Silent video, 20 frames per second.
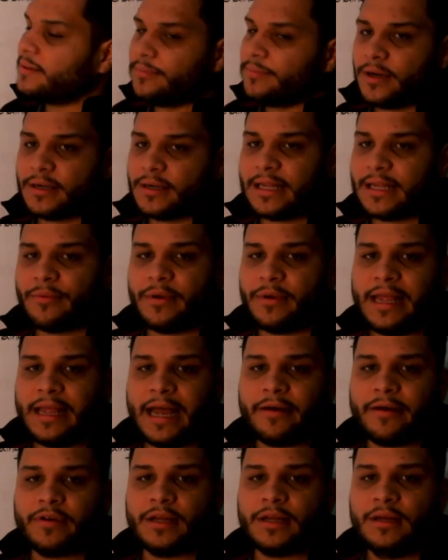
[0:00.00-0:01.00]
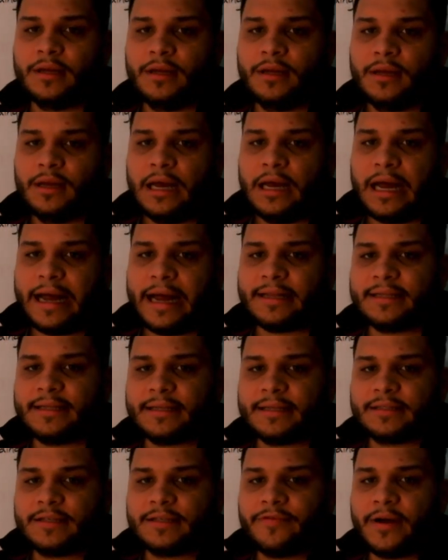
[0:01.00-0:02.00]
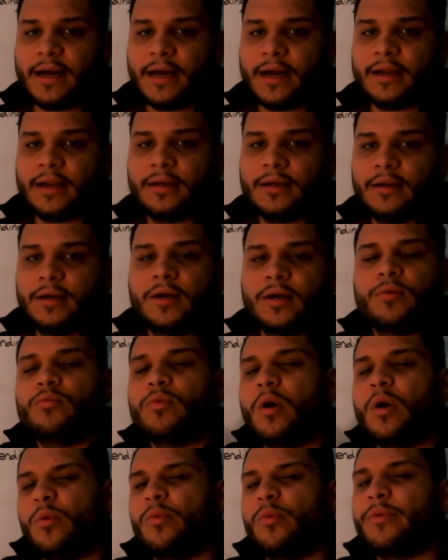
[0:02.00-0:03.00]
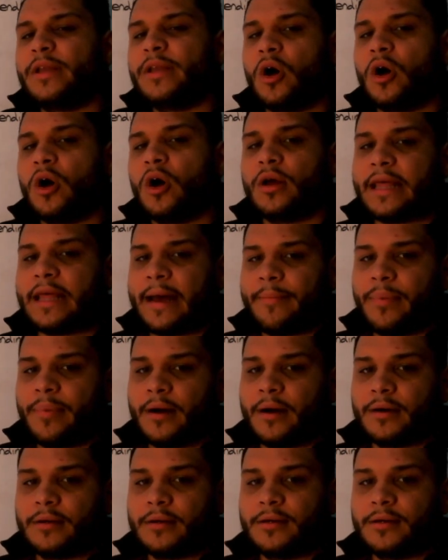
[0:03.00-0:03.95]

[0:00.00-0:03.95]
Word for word: part that we haven't identified. What would we call that part?